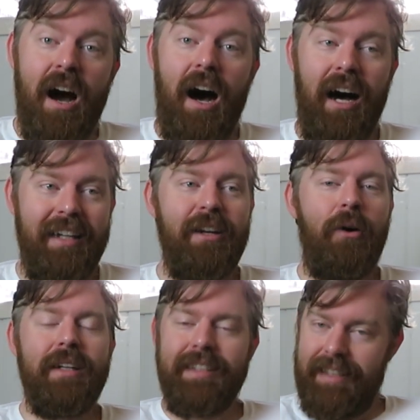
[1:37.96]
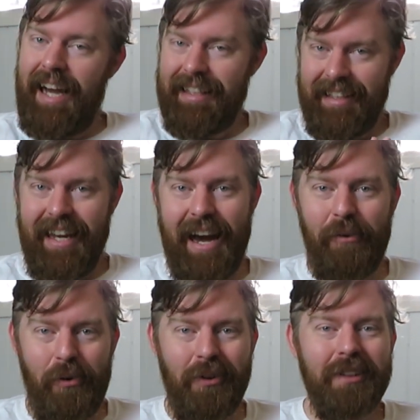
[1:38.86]
I know exactly how
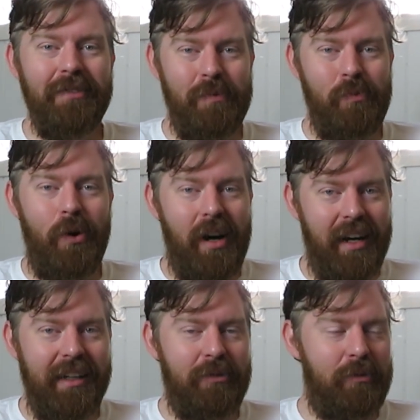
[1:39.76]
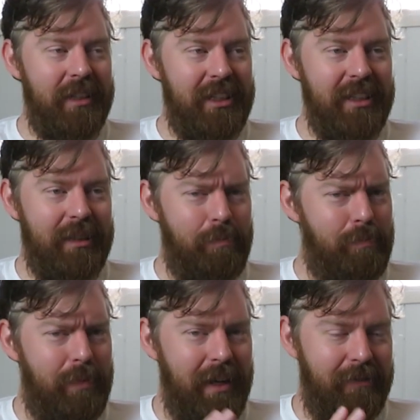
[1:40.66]
all of them work, which is a
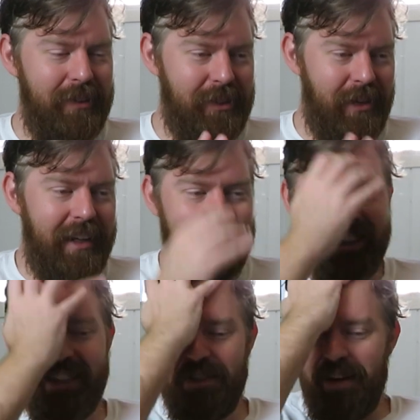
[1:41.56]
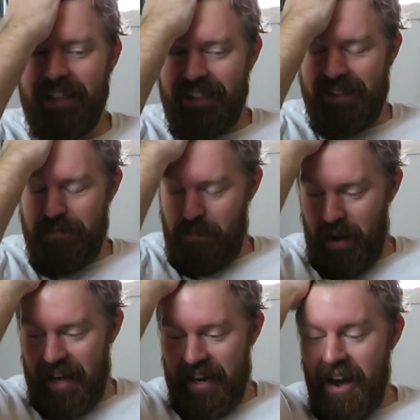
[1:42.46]
bit of a strange situation,
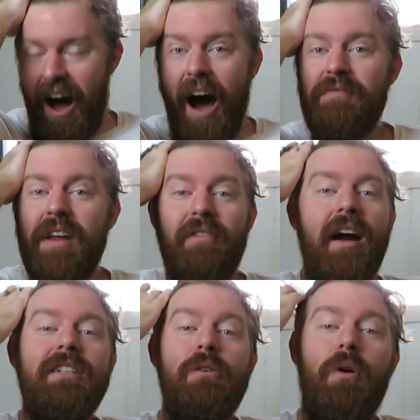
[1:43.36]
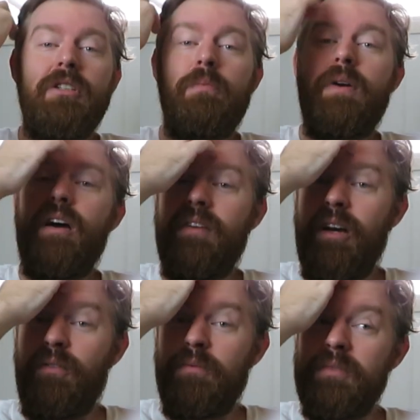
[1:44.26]
but I've never actually watched a
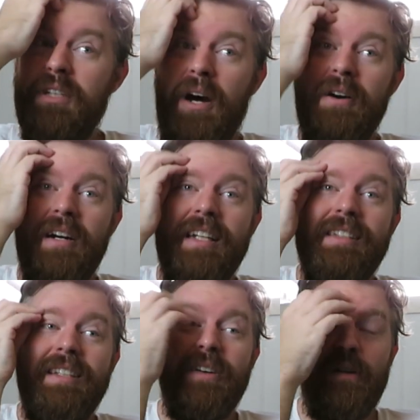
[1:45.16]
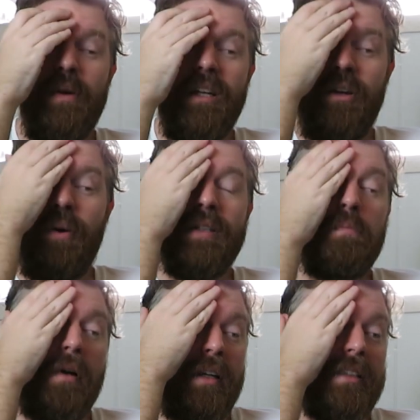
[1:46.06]
POV of them, so it's still going to be a new
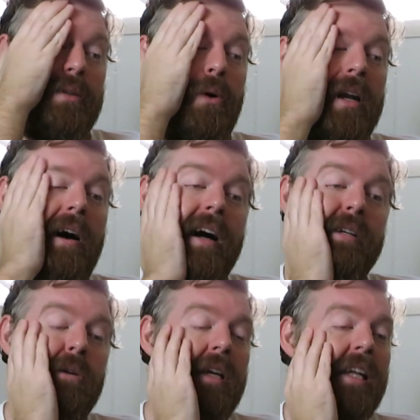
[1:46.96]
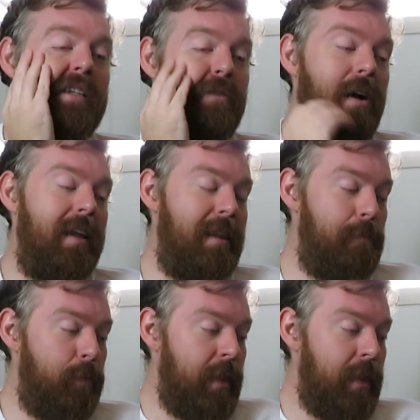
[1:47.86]
experience when I do get to ride them.